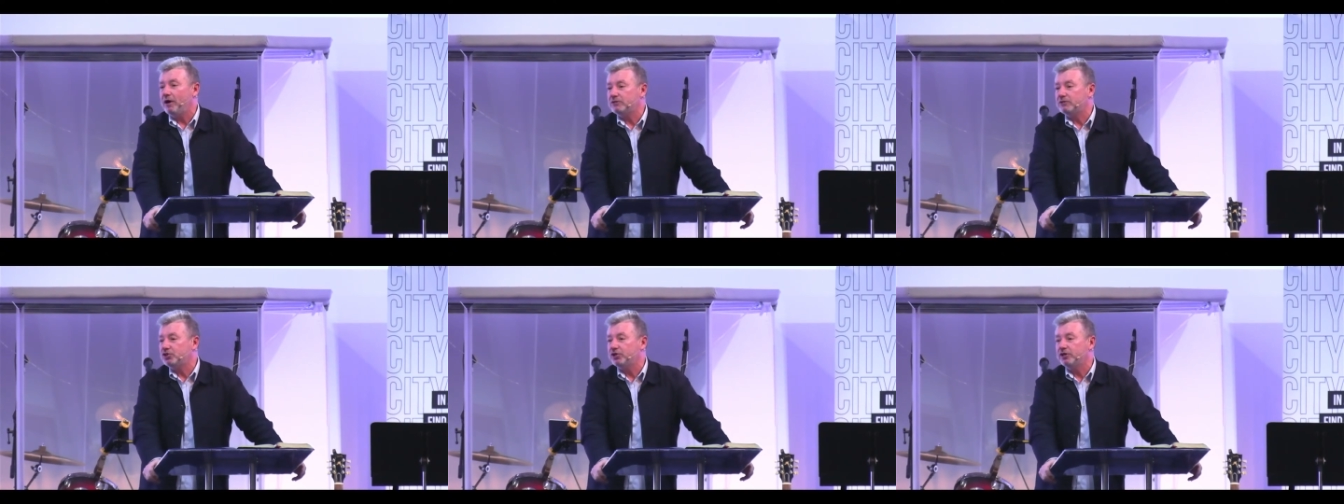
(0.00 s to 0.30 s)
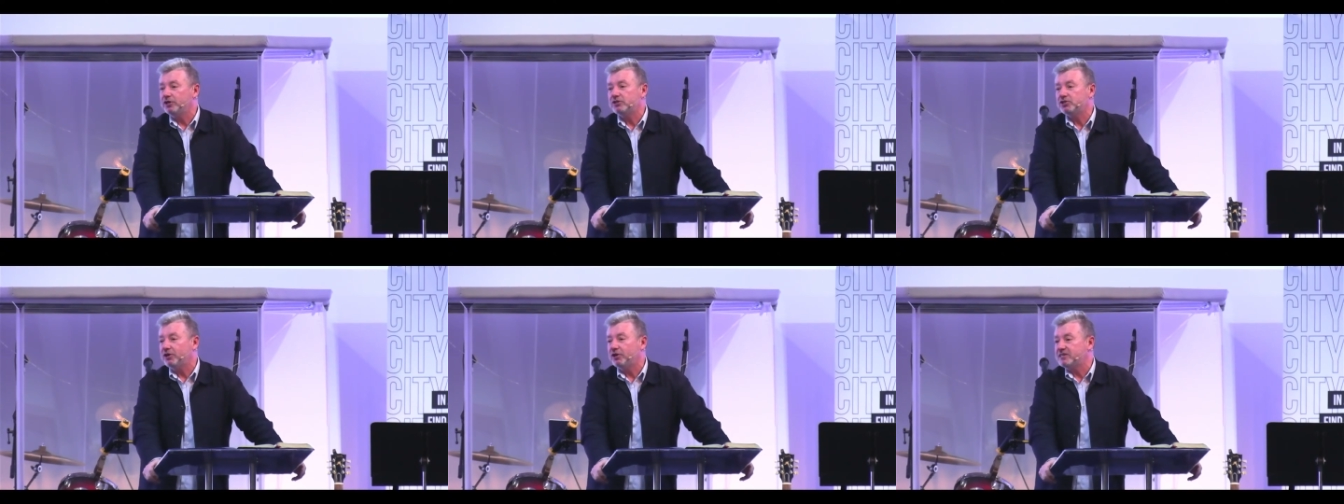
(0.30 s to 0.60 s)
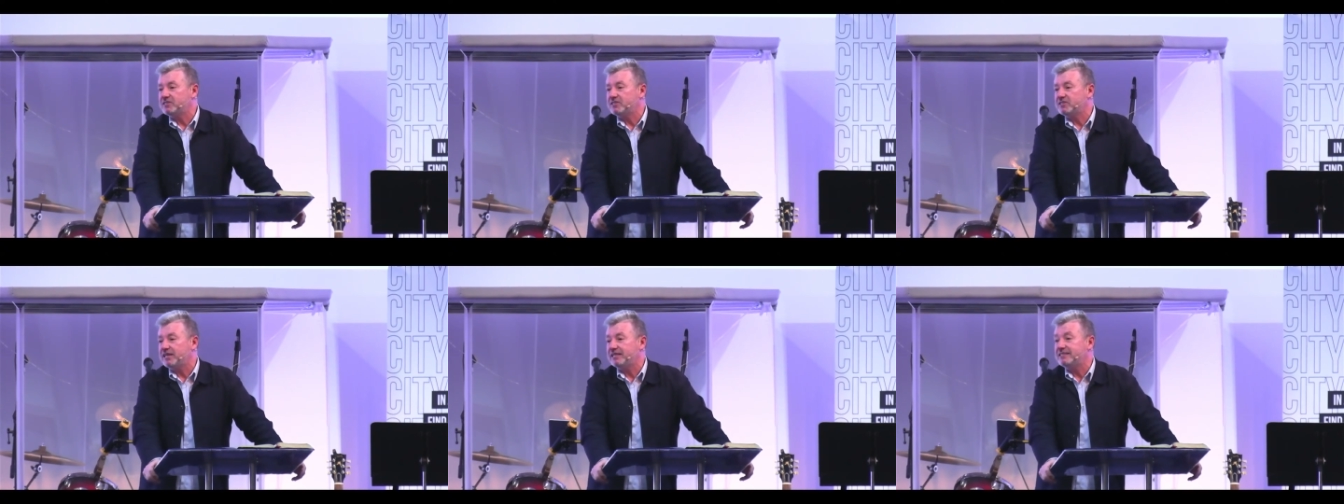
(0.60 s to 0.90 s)
church on a
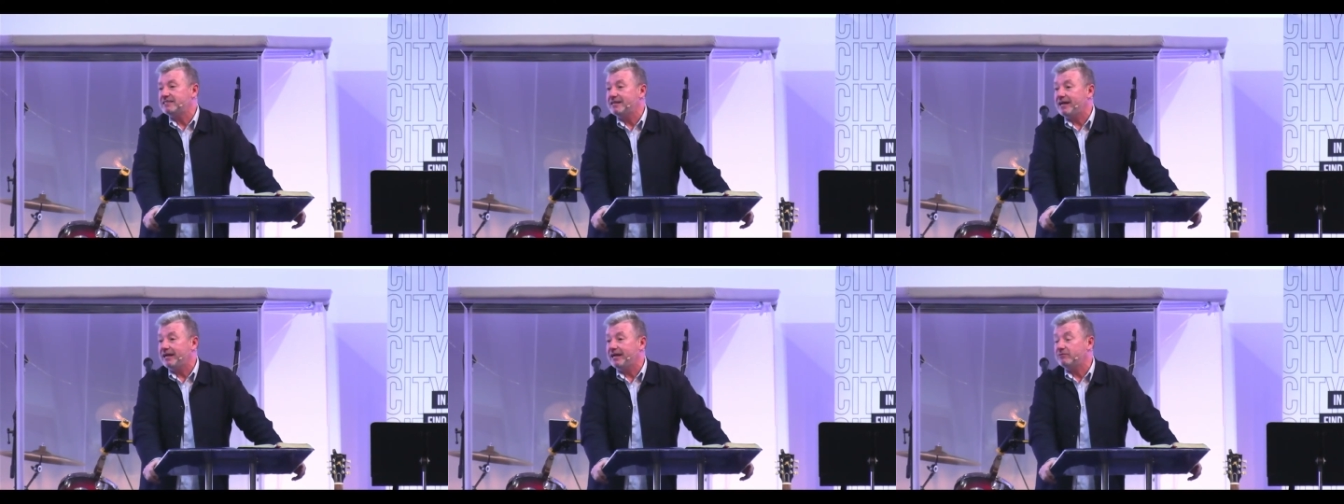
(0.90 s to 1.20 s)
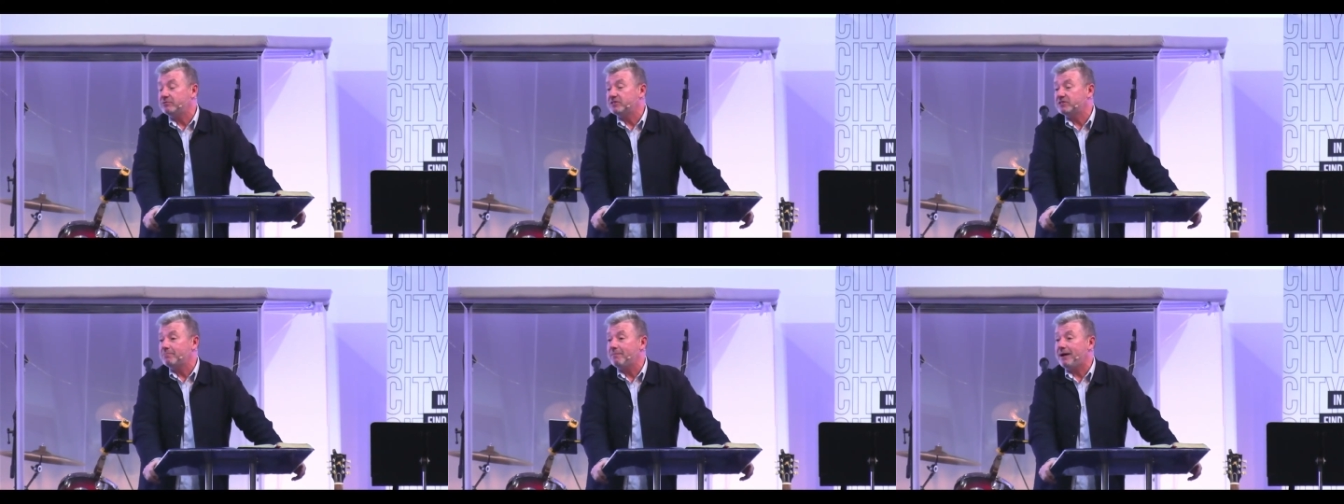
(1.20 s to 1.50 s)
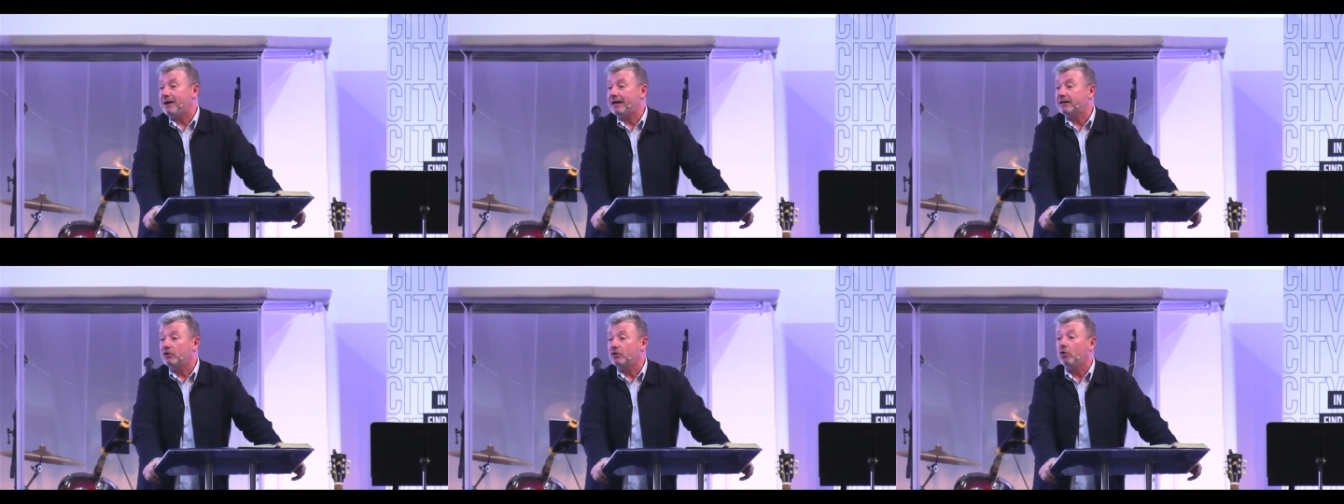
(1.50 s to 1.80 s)
Sunday night was a
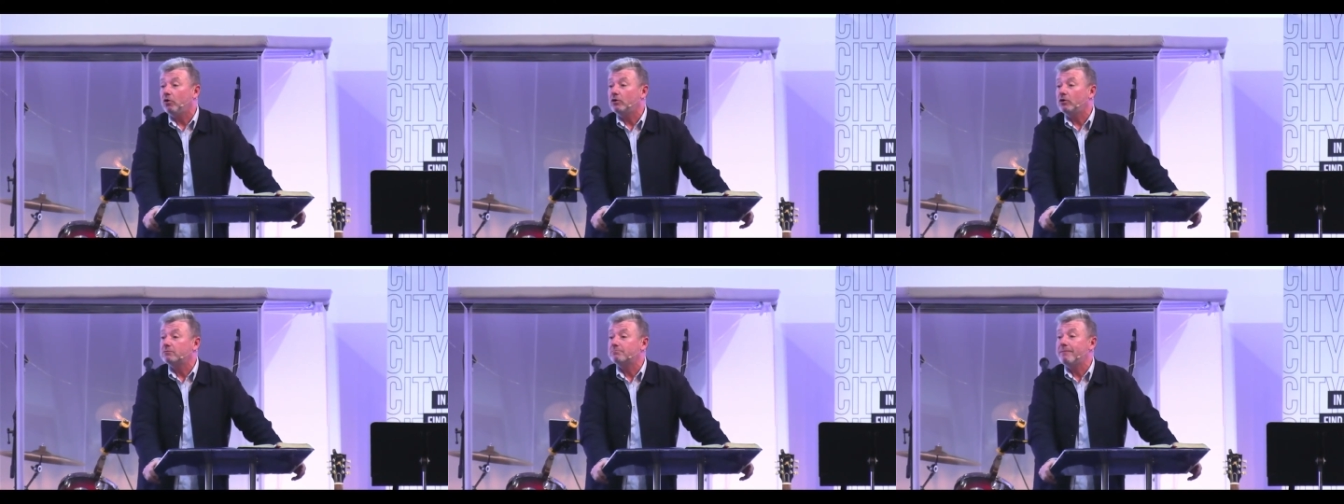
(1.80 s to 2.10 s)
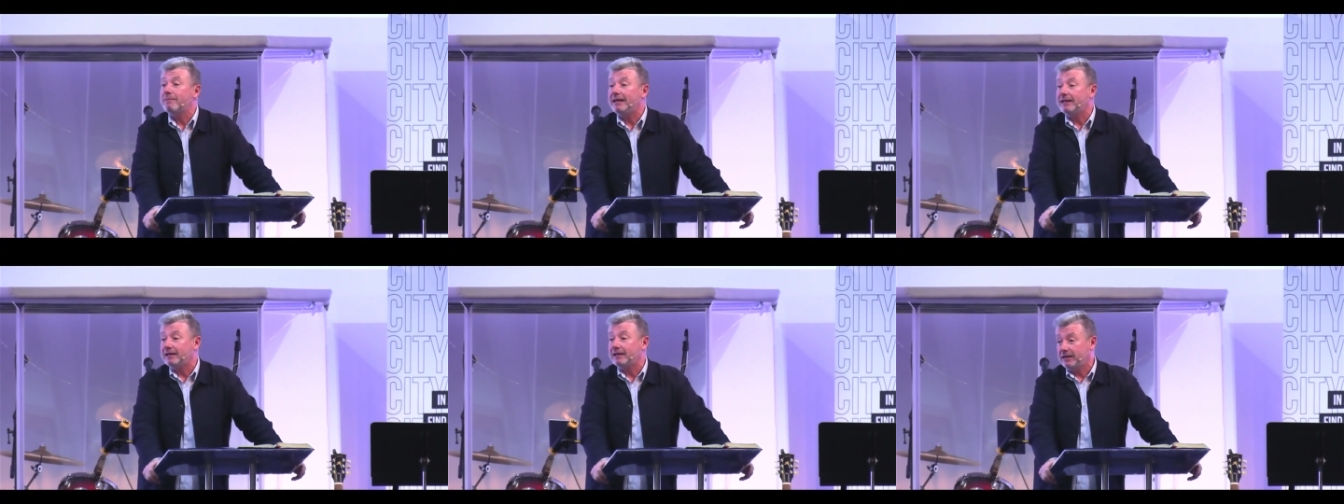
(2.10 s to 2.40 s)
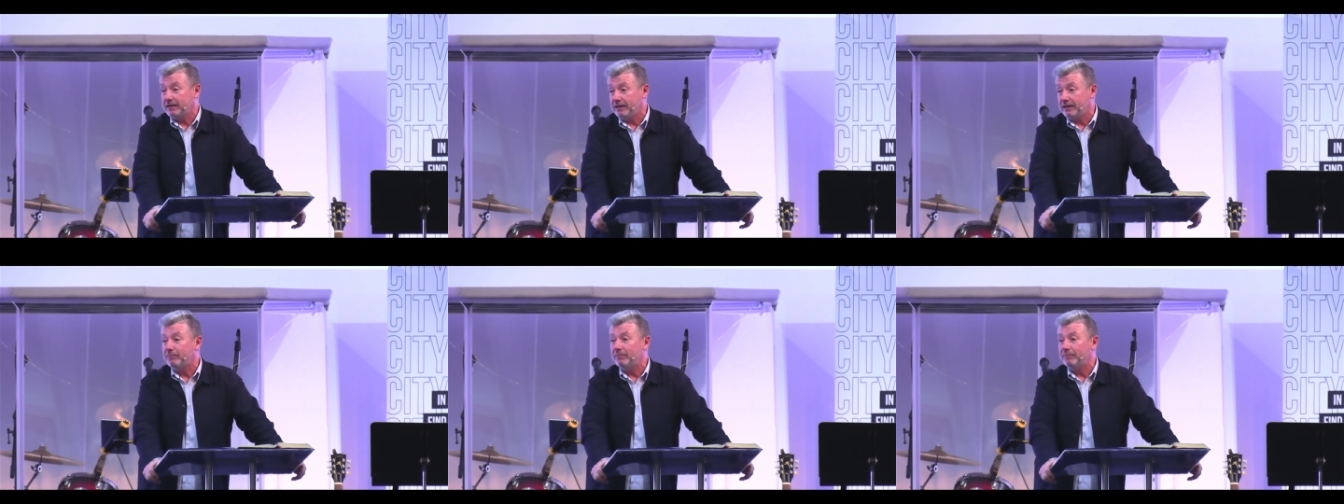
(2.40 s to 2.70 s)
man called
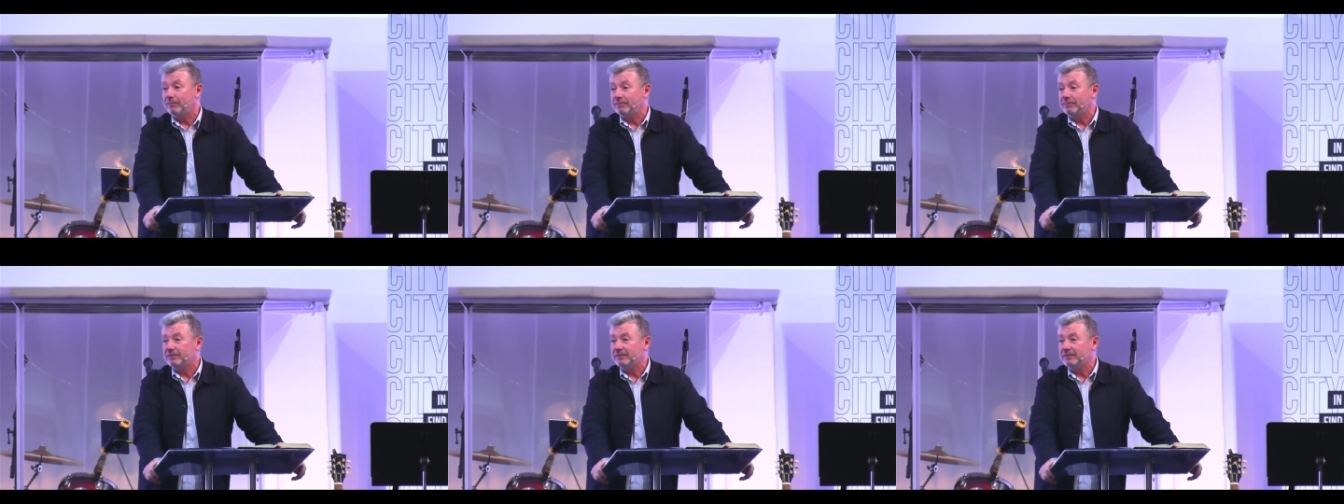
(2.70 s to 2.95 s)
Malcolm.